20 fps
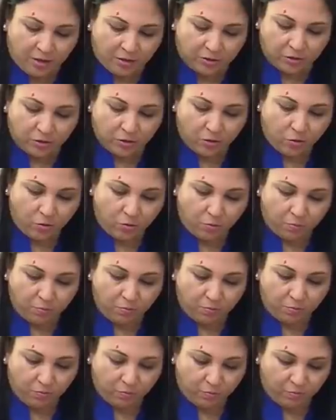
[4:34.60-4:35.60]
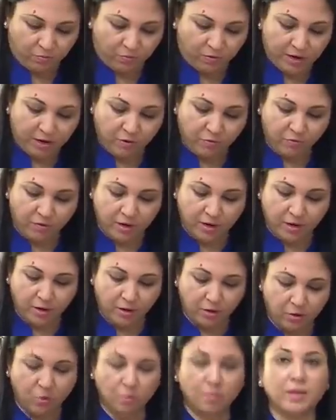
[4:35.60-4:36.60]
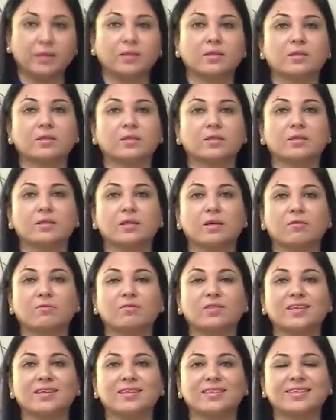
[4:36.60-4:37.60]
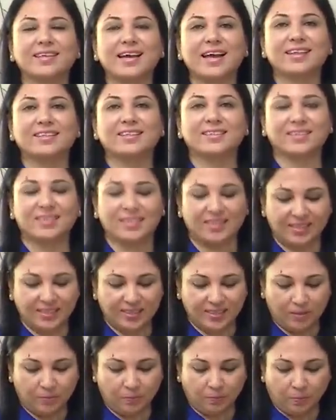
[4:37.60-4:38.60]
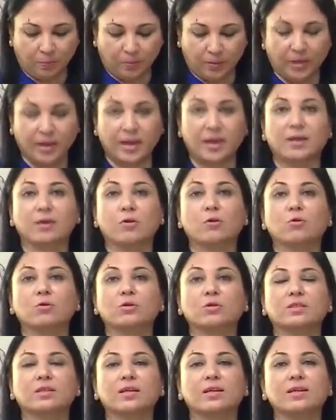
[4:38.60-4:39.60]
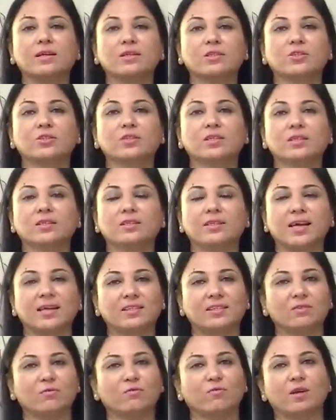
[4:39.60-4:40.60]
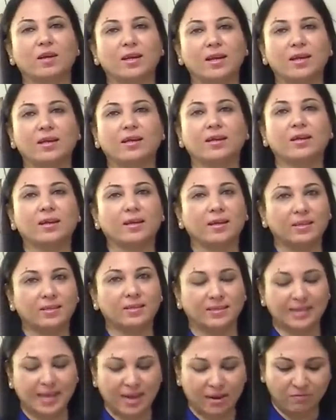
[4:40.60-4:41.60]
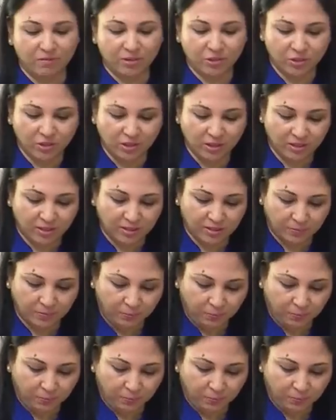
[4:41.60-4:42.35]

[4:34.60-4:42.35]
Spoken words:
So feel free, you may just serve this as it is. It goes delicious as a filling in sandwiches,